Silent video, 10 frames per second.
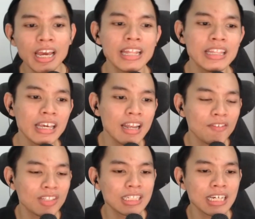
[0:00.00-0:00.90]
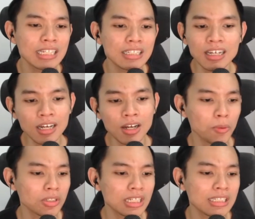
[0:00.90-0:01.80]
And then after that, yeah, it
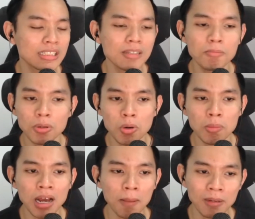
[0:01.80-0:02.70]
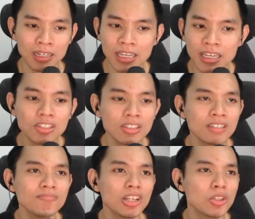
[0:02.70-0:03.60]
was just a simple mobile
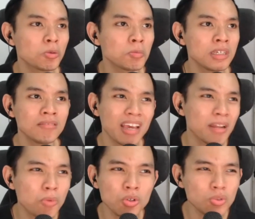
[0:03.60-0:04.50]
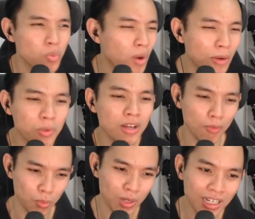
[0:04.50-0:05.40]
application. It took me at most 1 week
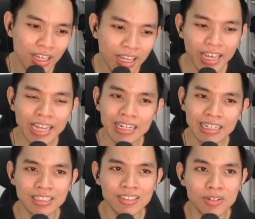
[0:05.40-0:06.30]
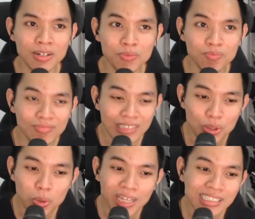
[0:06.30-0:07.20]
of work and I earned around
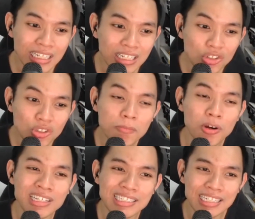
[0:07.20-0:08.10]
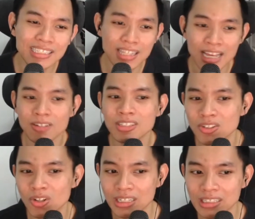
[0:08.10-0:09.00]
USD
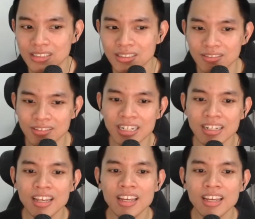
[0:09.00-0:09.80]
$3,600, right?